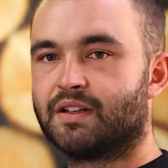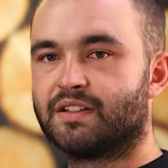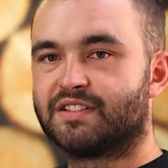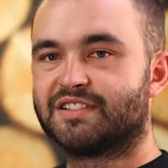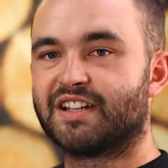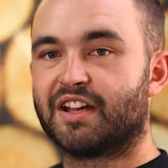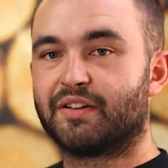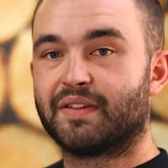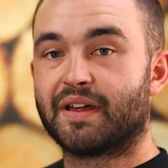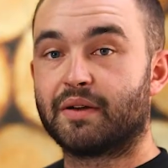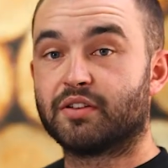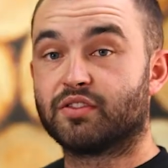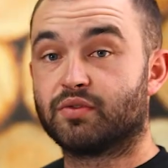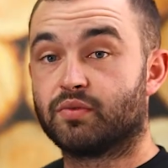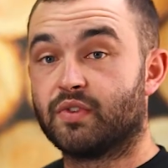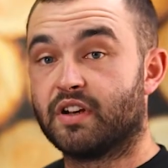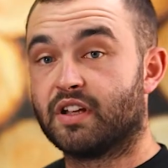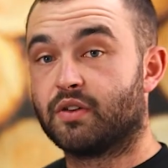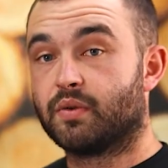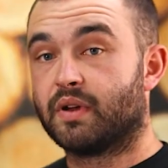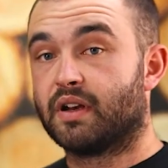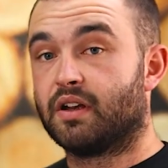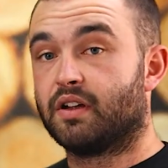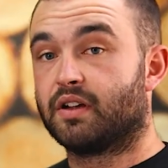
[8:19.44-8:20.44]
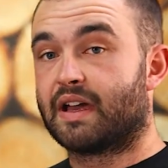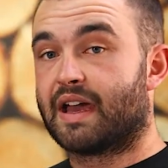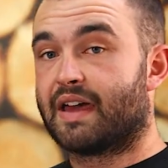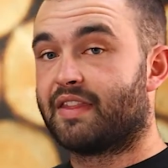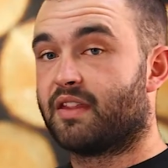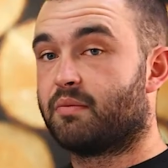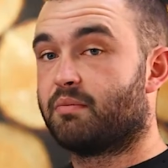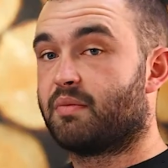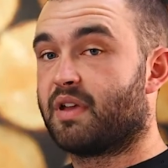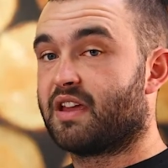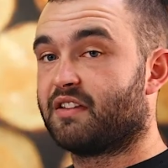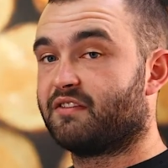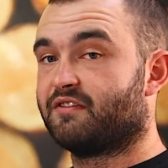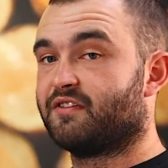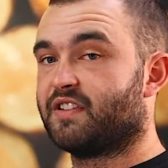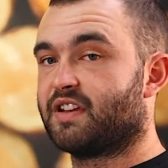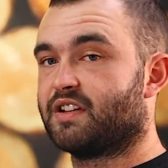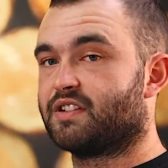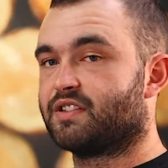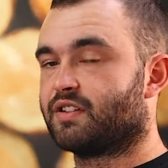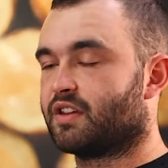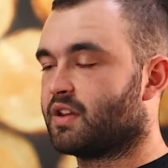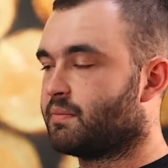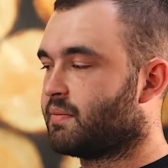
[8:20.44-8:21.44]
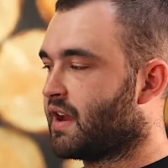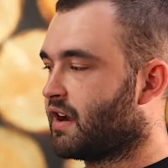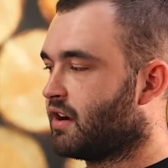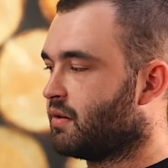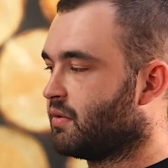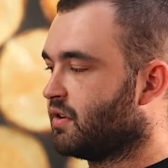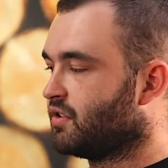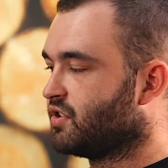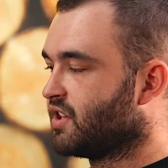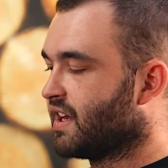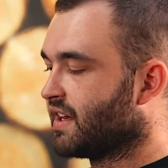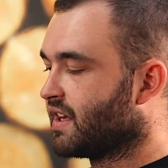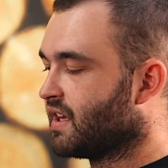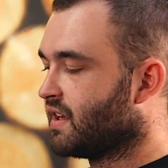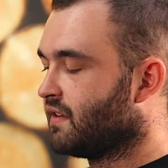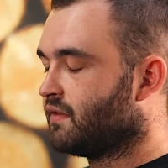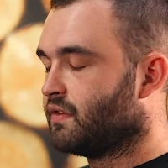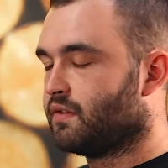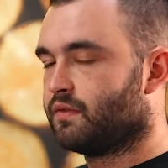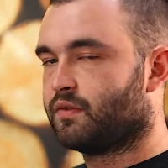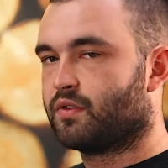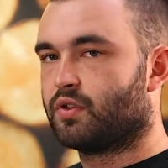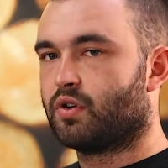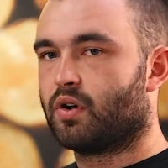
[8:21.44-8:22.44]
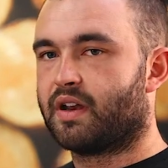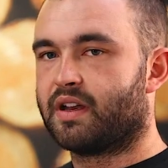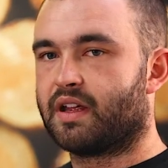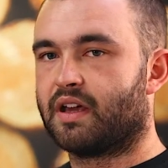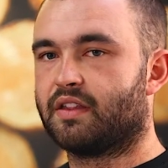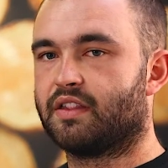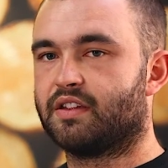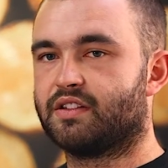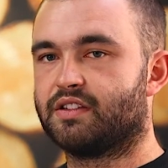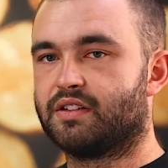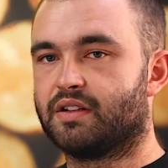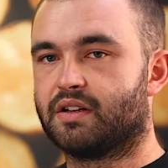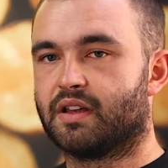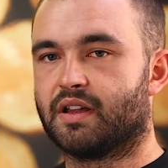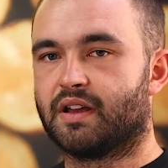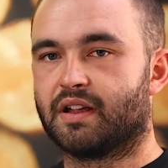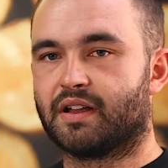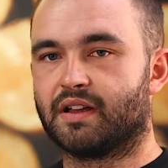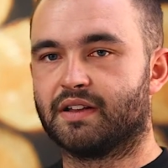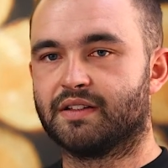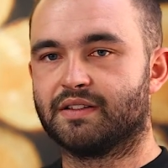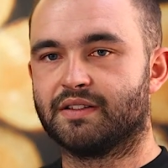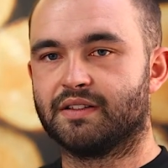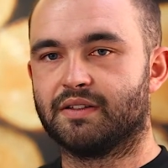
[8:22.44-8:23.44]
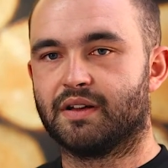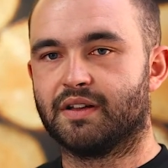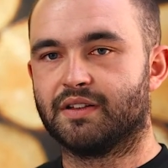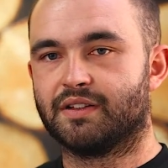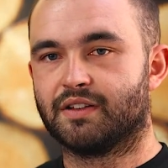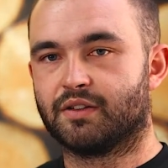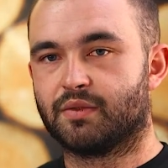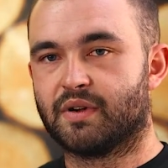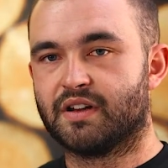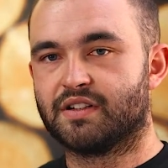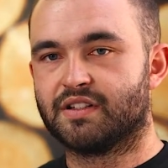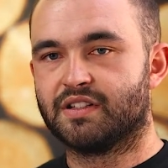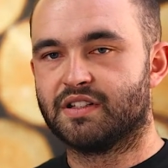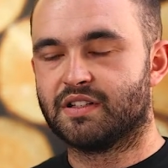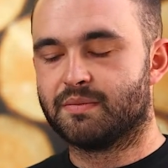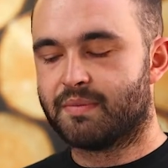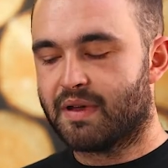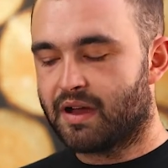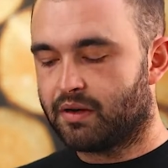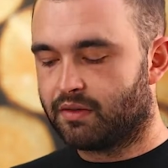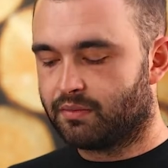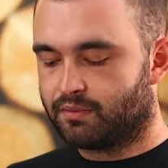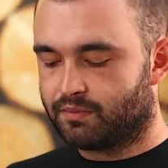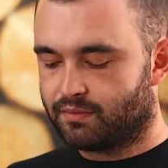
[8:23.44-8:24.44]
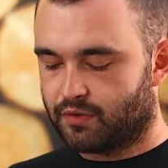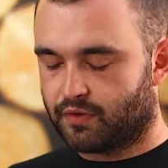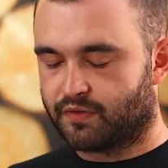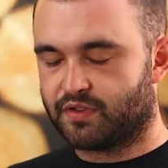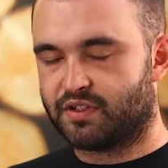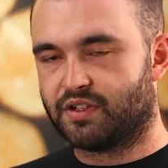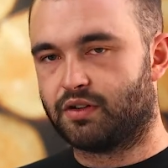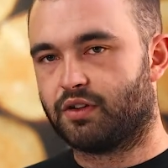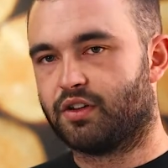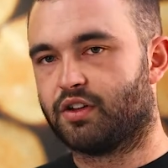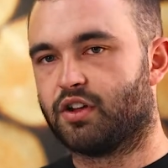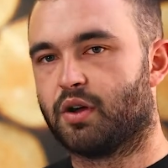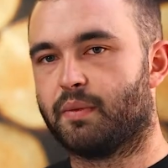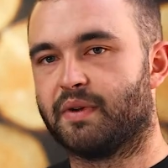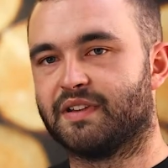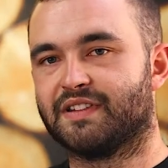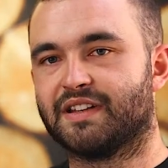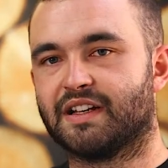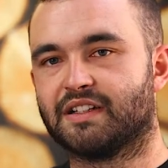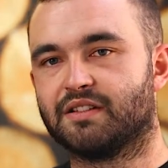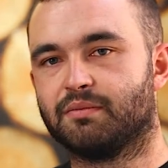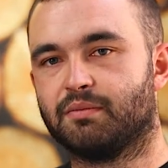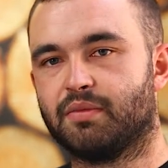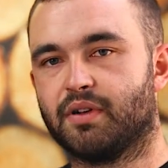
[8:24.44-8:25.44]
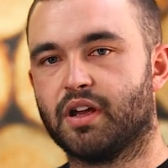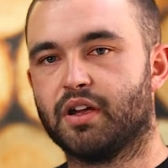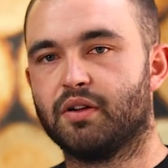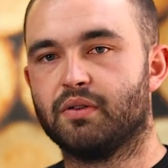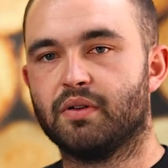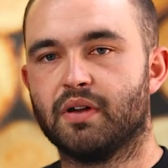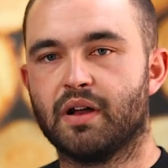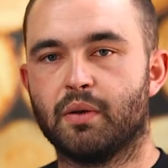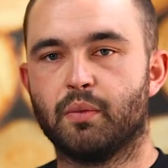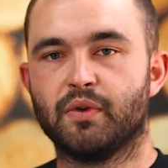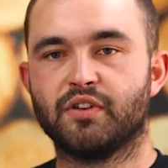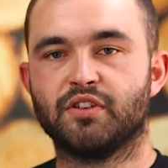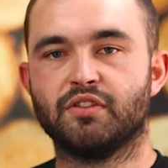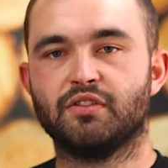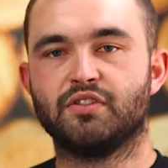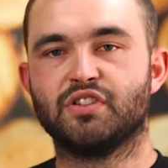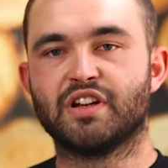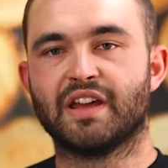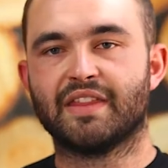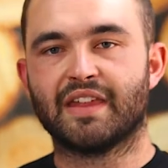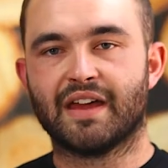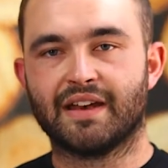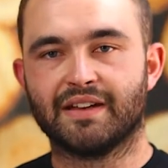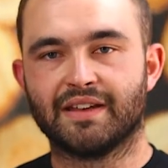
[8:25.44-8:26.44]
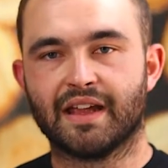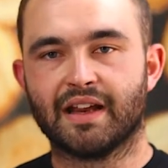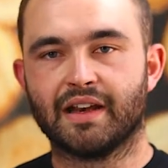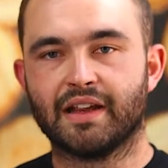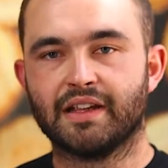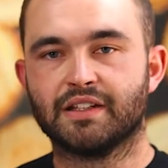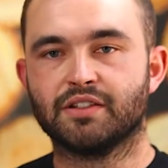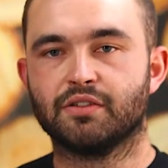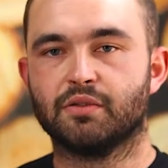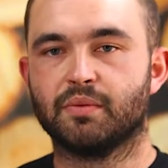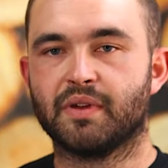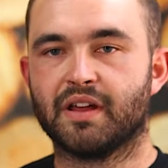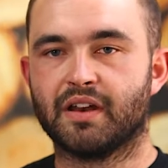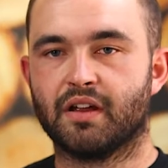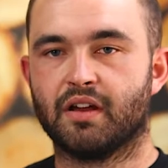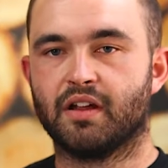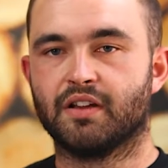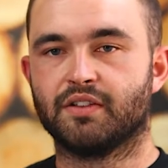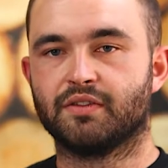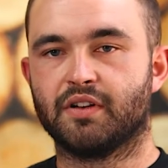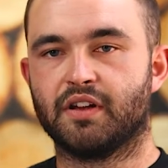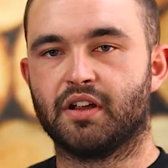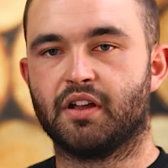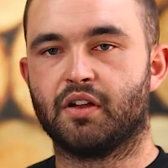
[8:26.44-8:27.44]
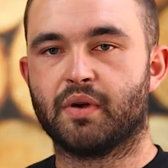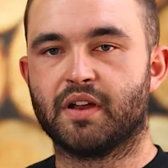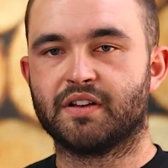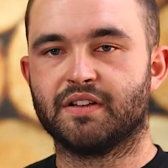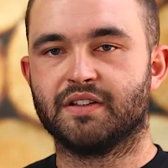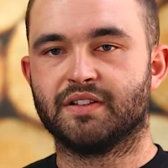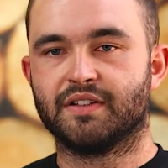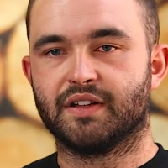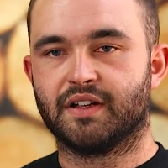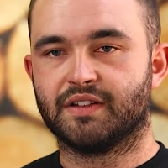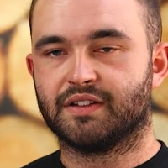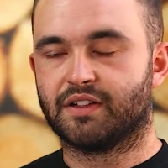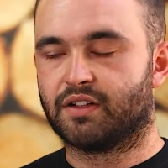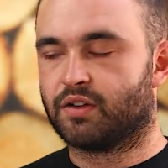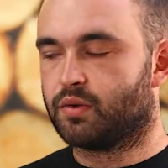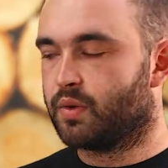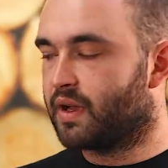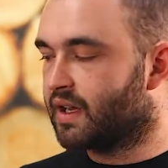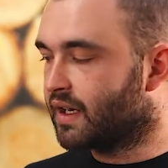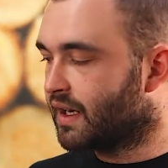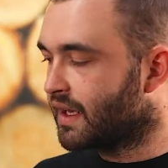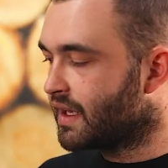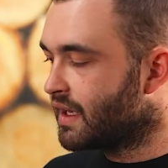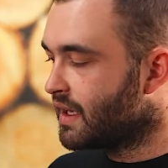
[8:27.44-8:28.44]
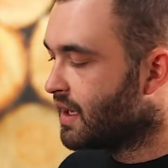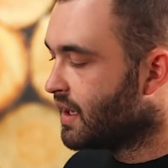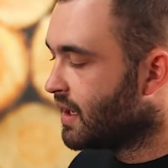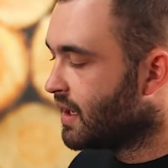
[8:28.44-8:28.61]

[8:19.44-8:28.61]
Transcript: So that was a really quick look at the main features on the Paramo jacket. If you've got any others you'd like us to answer questions about, we've obviously got the comment section below, and we do check that daily, so we'll be able to answer any of your questions nice and quickly.